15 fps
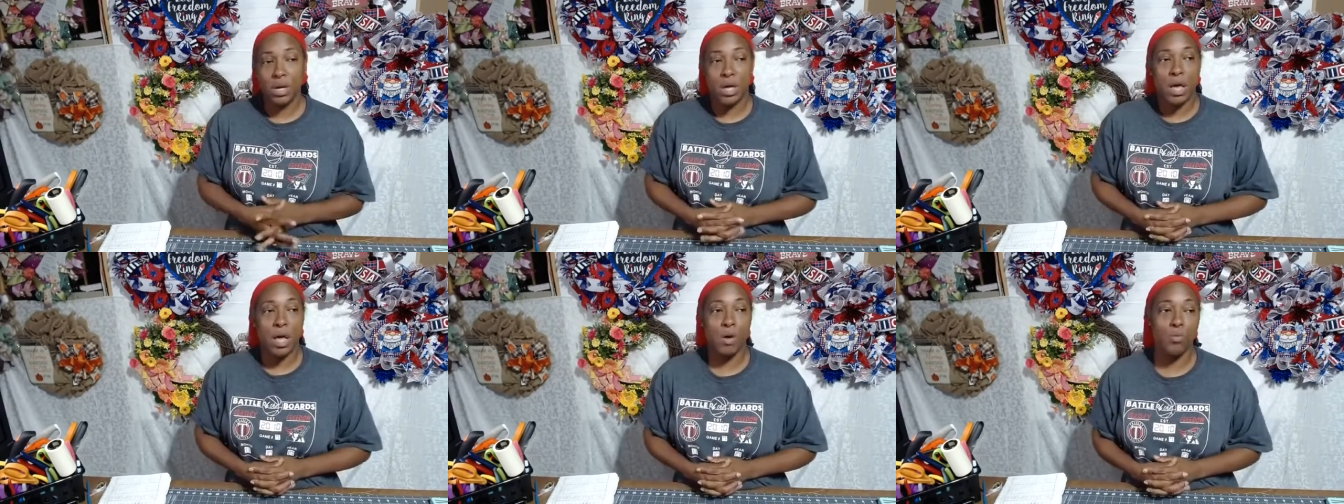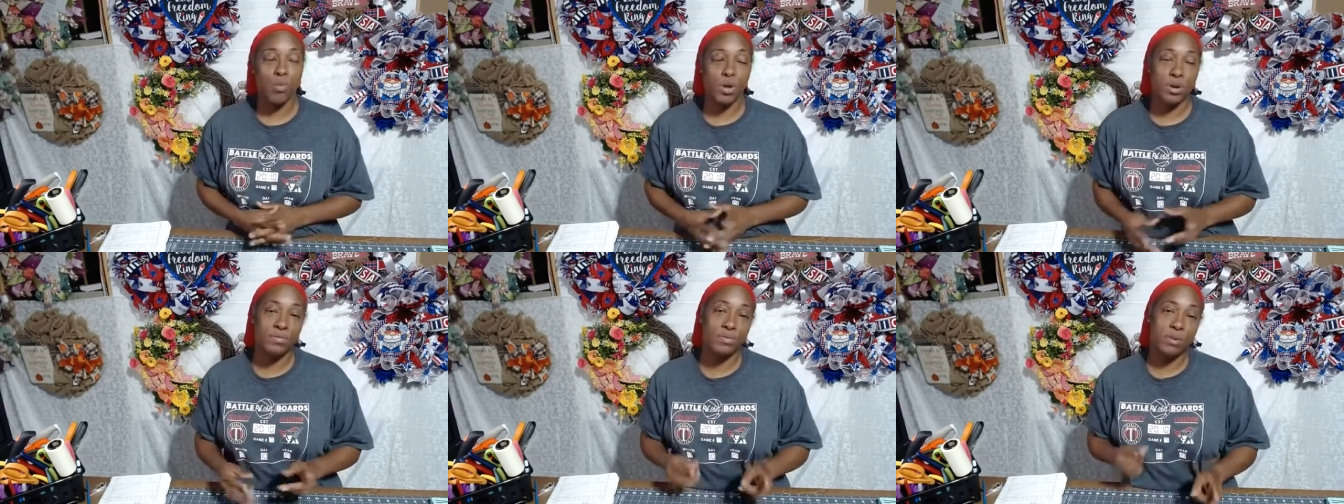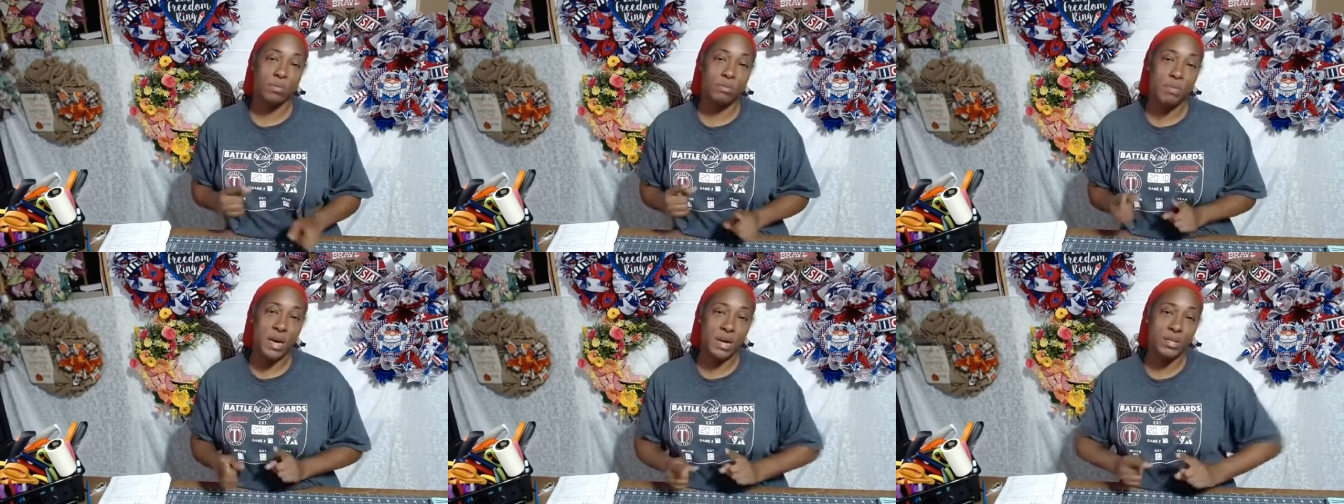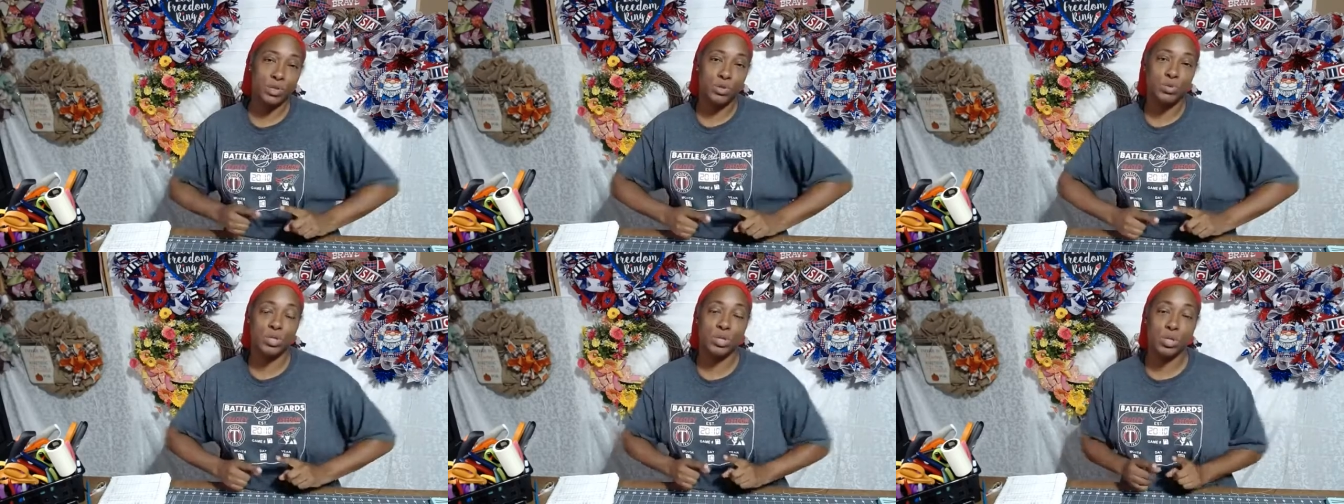And one of the main
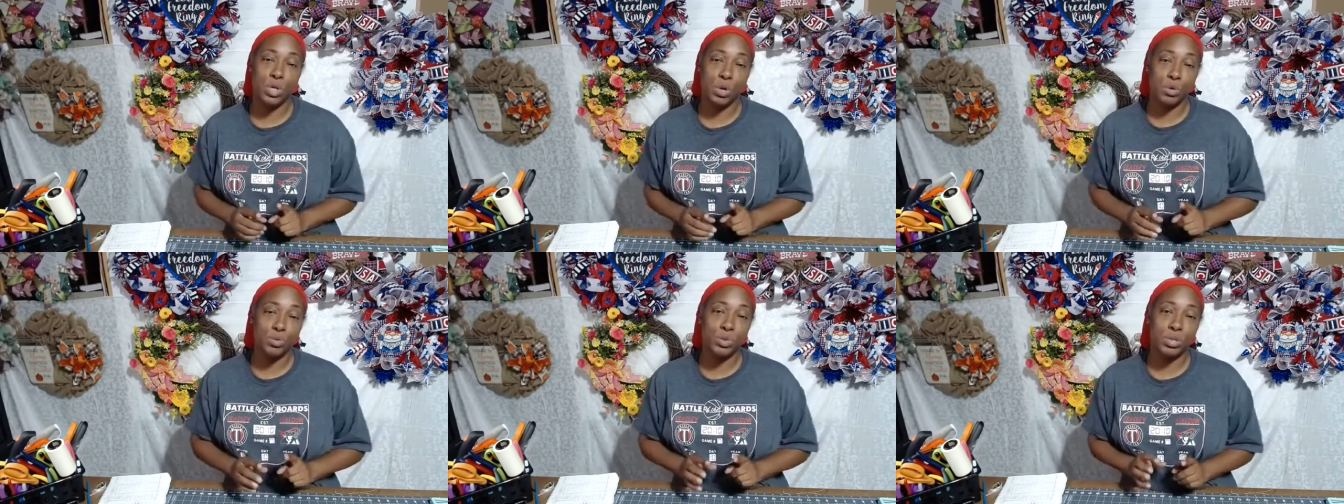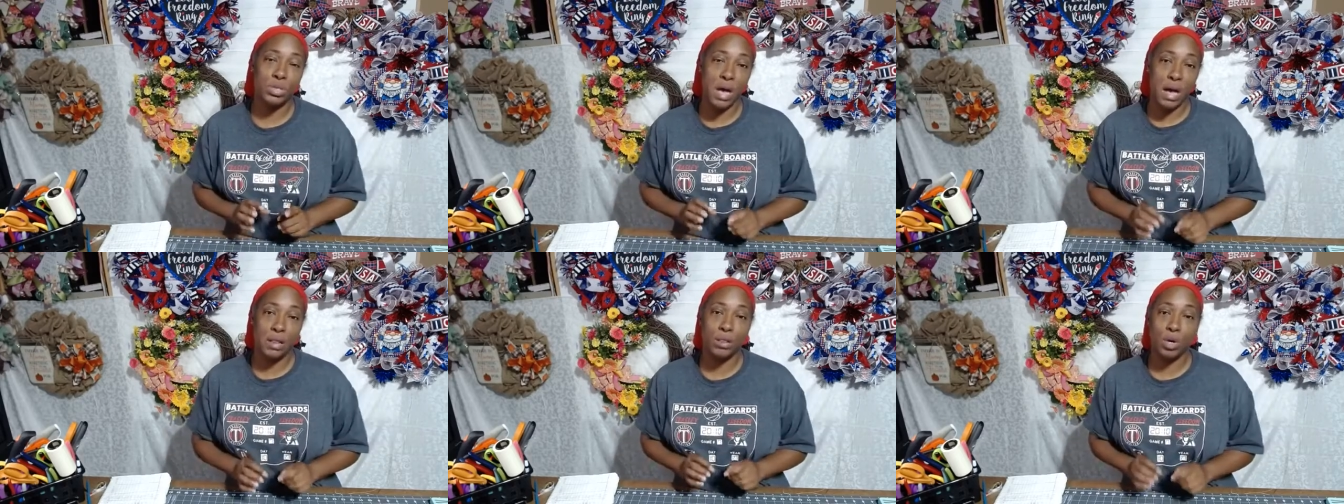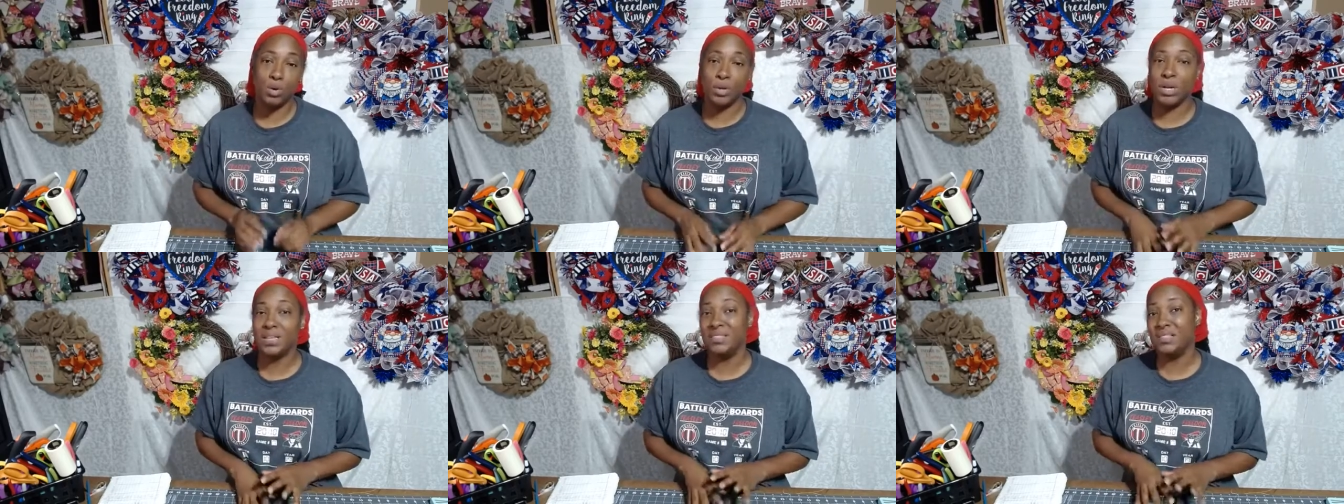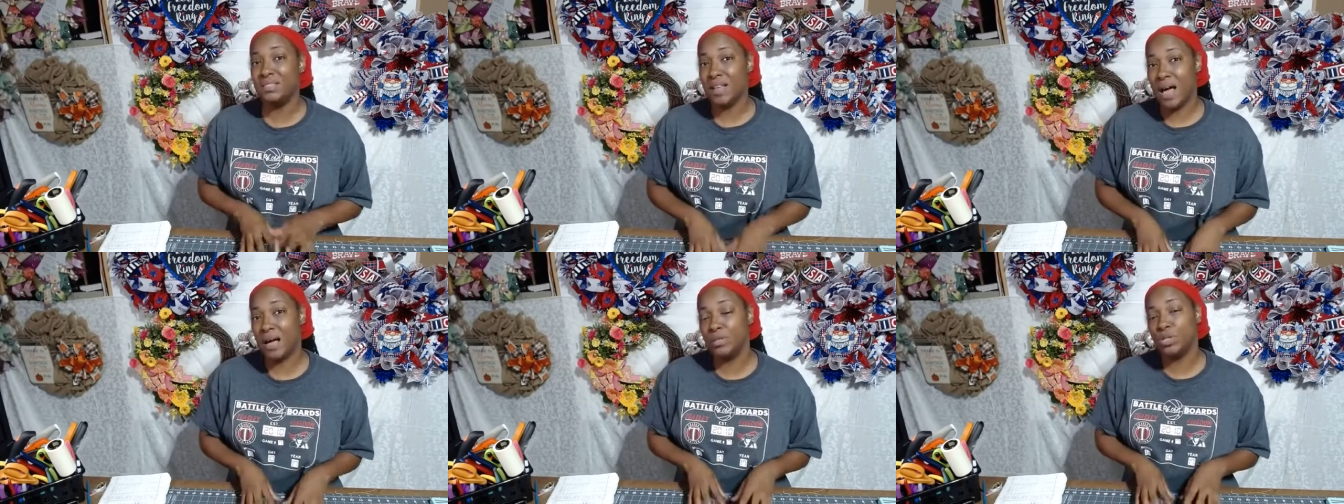do's and don'ts I learned is
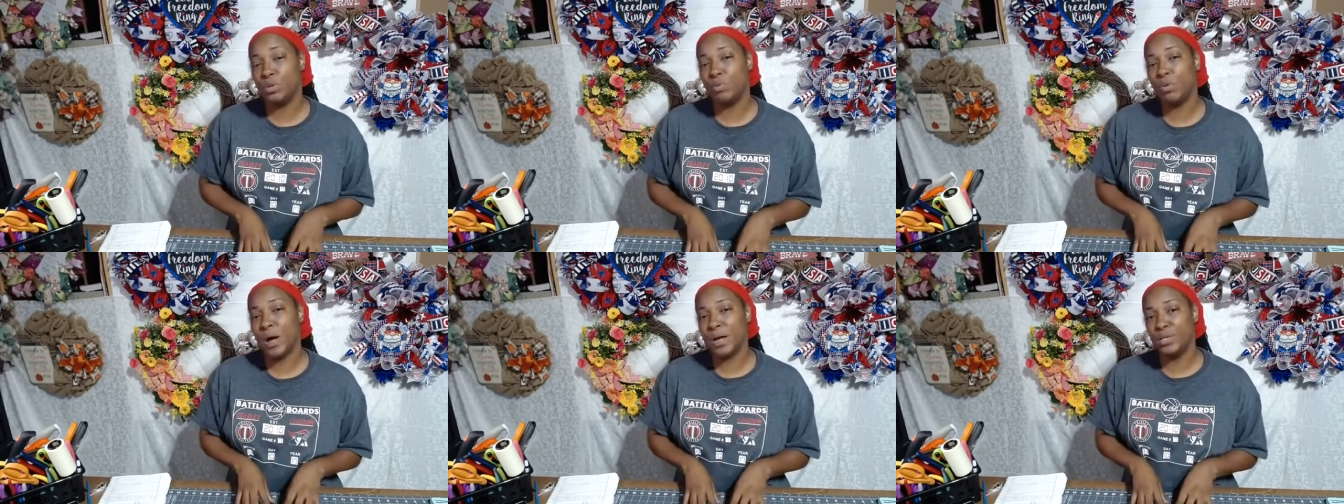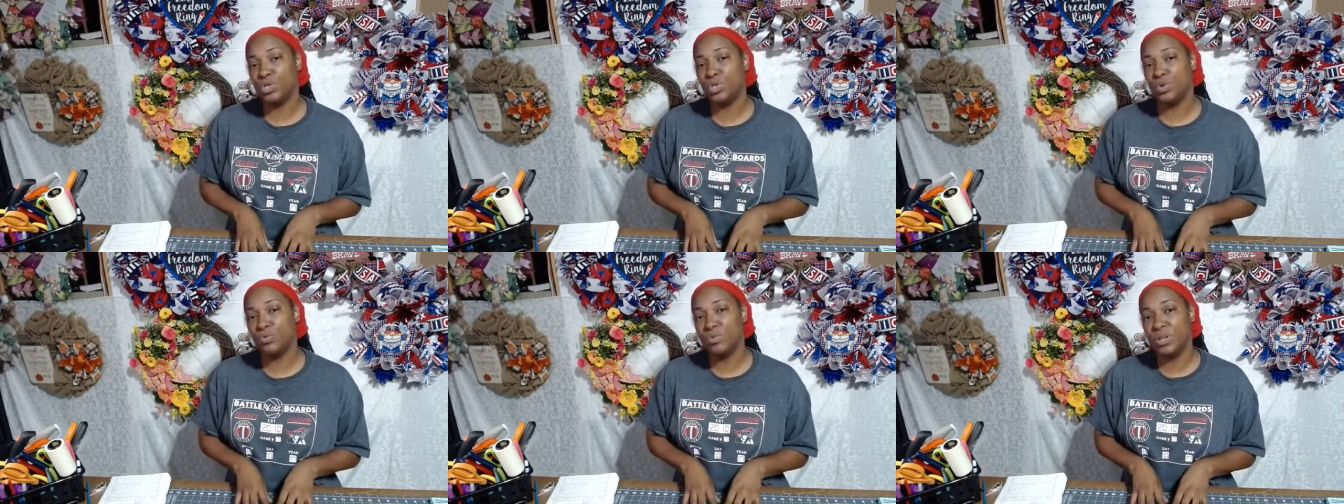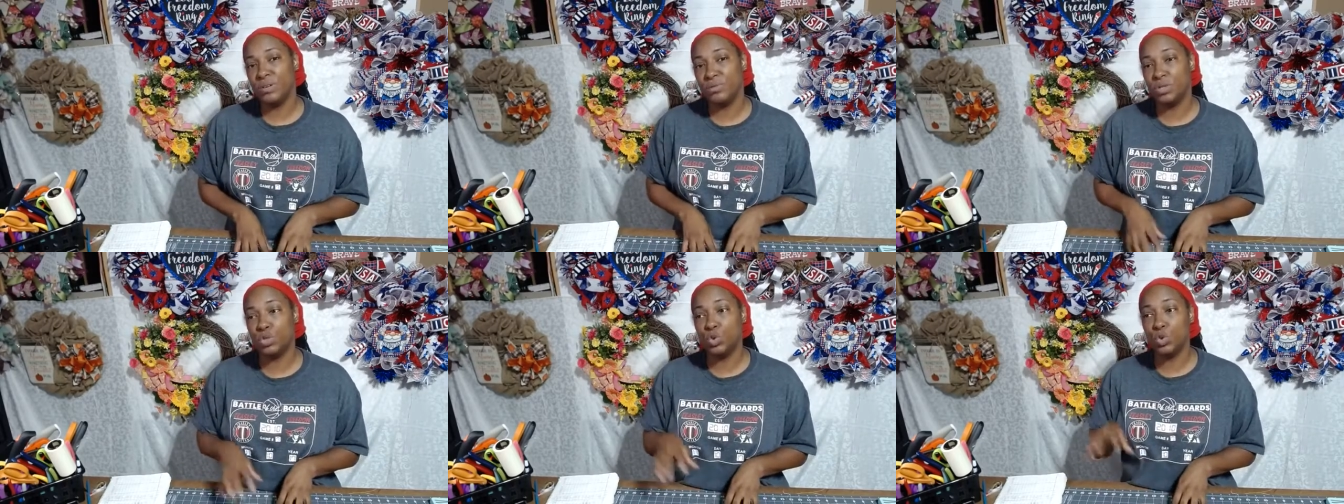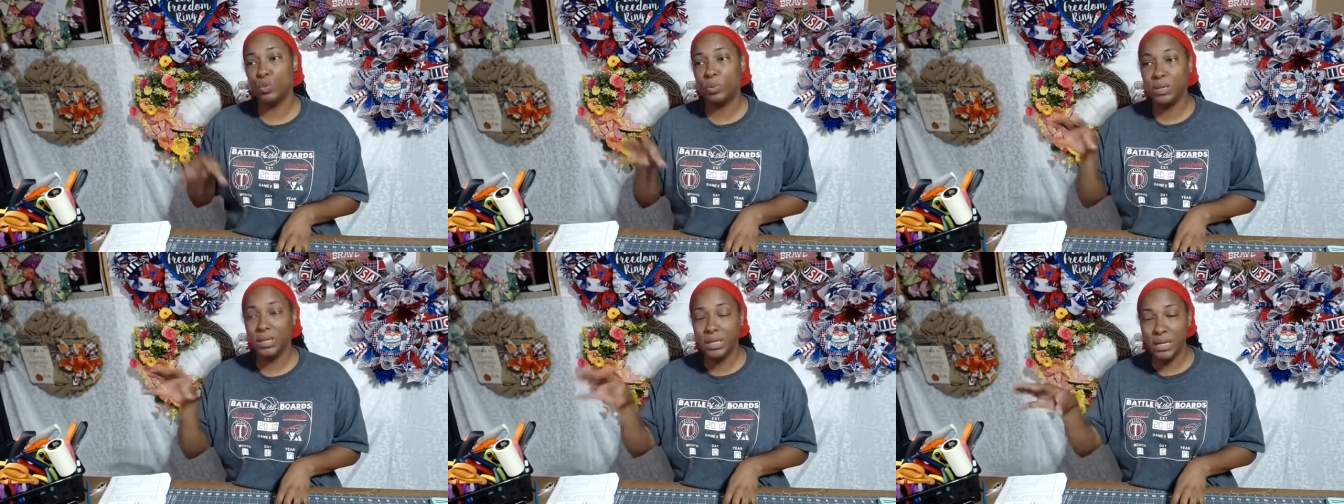not to price your wreaths to
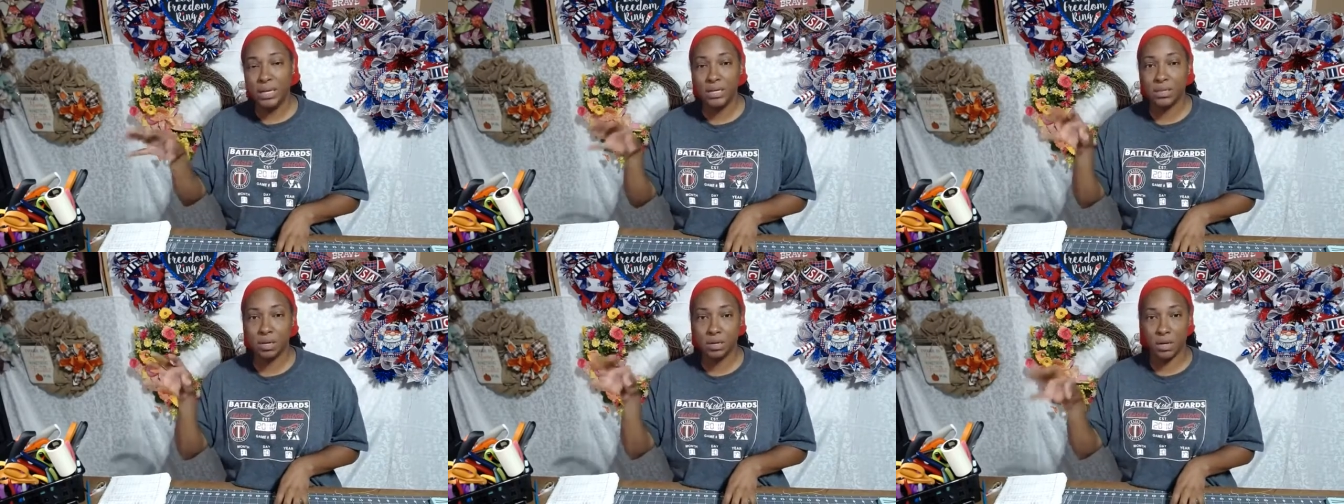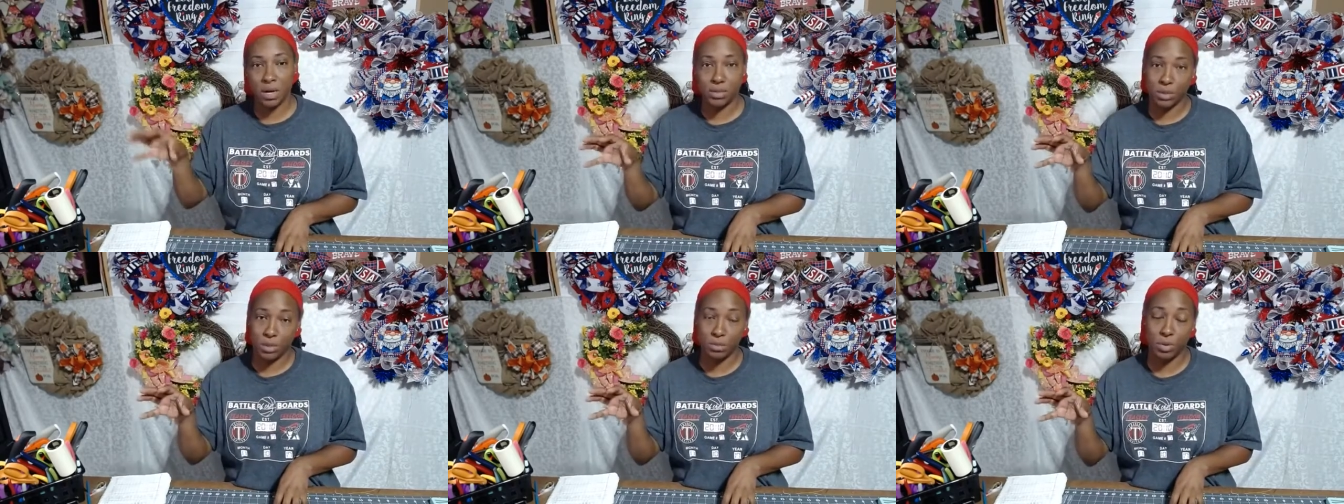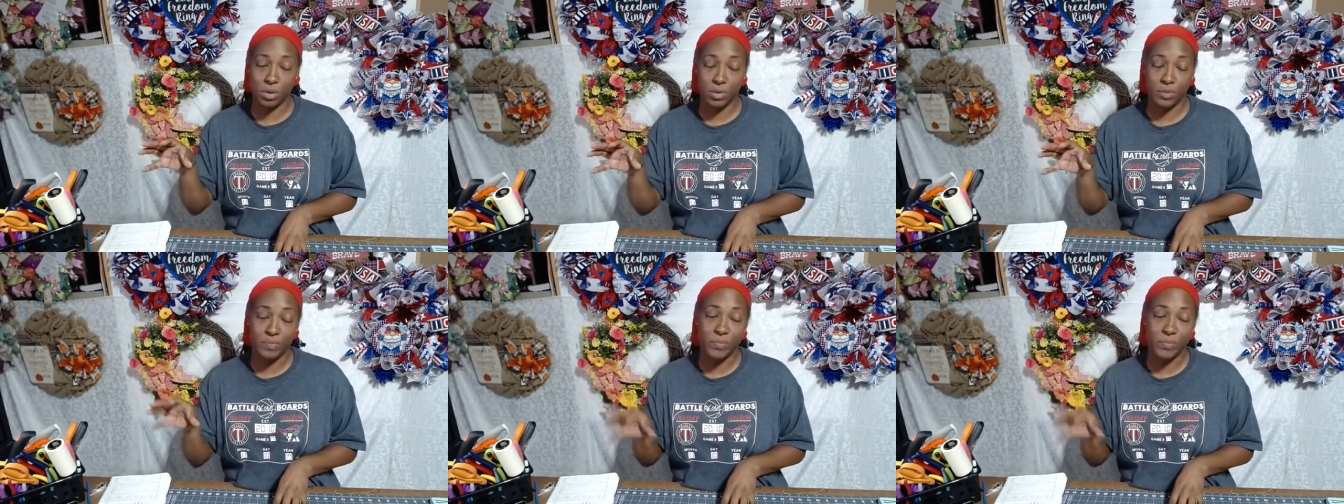please a customer.